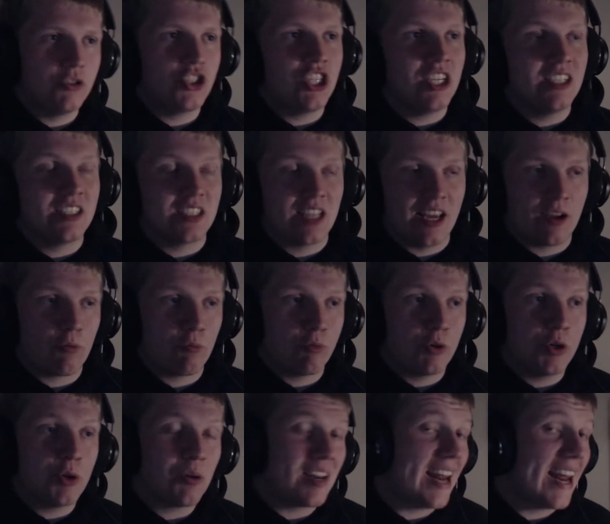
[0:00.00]
She's like,
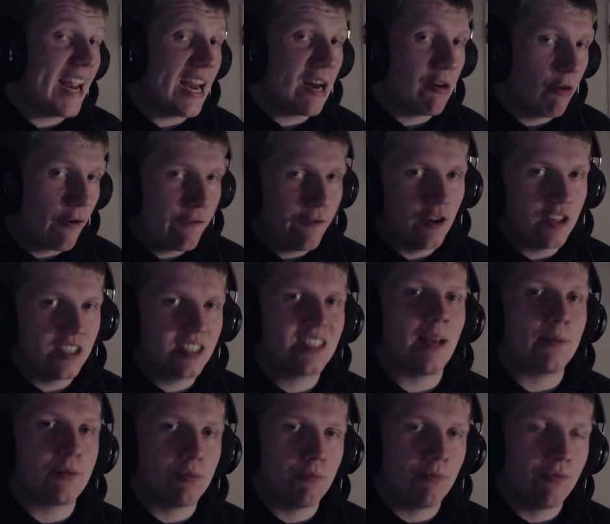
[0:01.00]
you can hear her
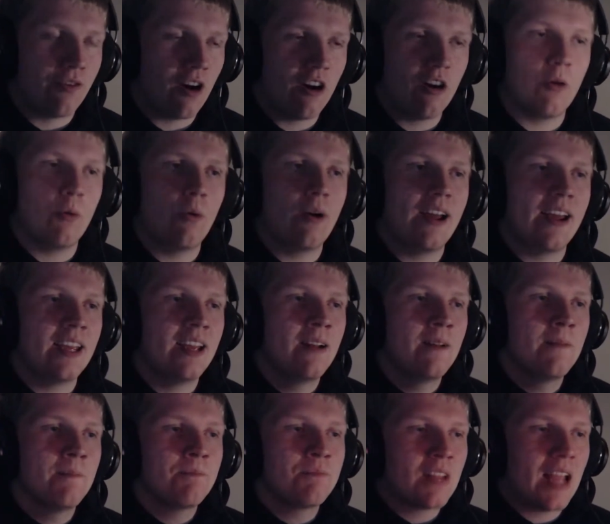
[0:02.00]
footsteps from far away,
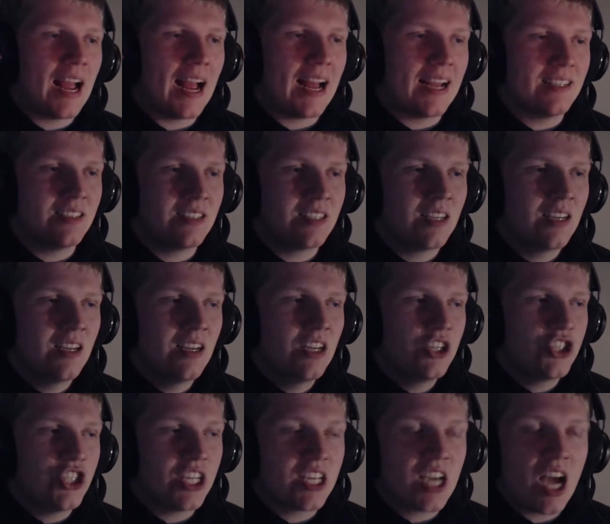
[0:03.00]
and
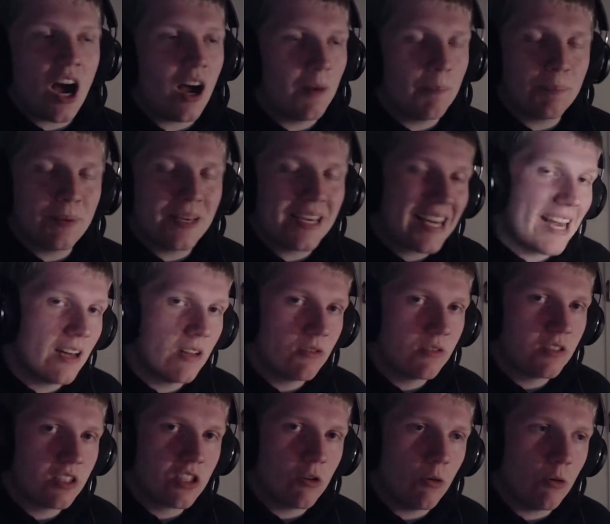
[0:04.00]
she can't be killed
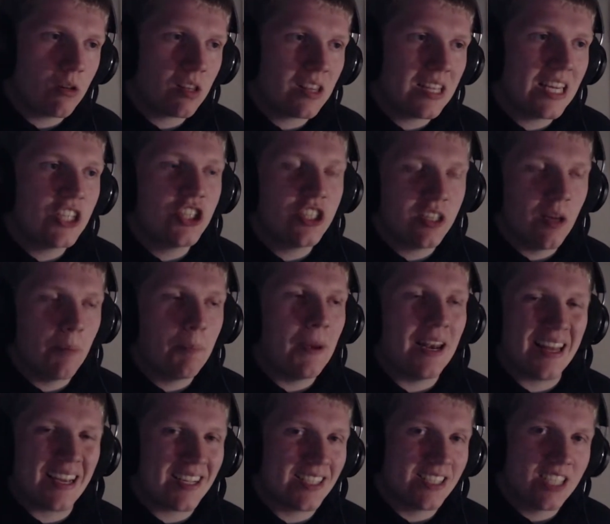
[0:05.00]
sort of thing. She's a bit
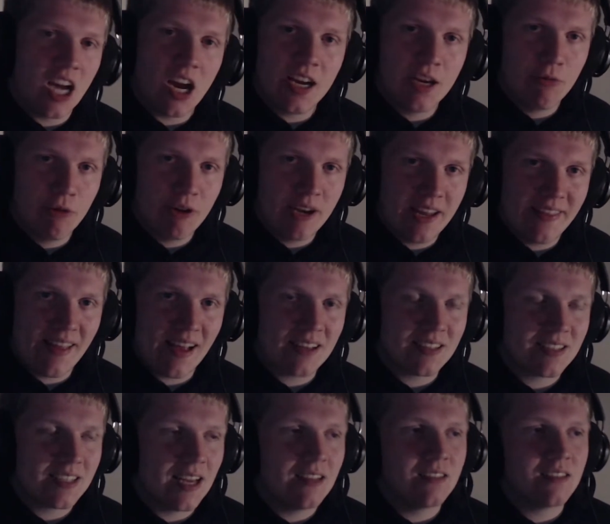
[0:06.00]
like a tyrant in that
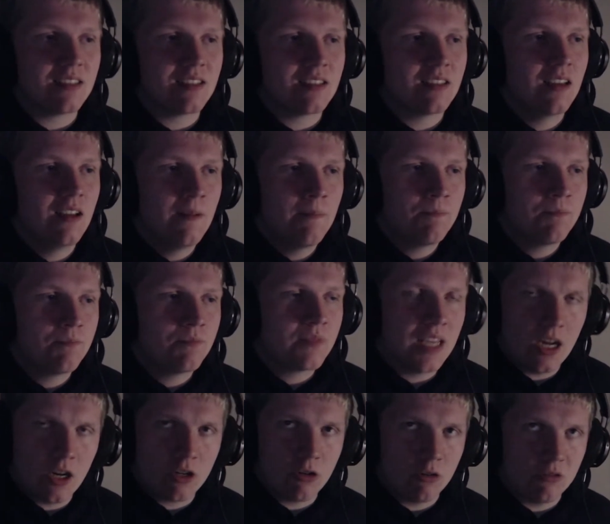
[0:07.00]
sense. They
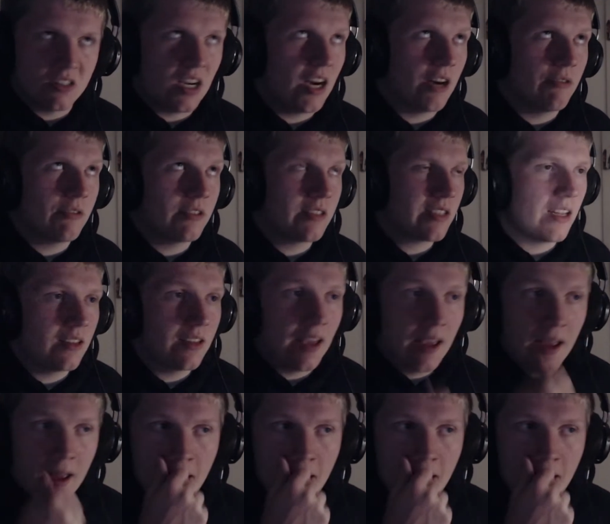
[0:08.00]
are called tyrants, aren't they?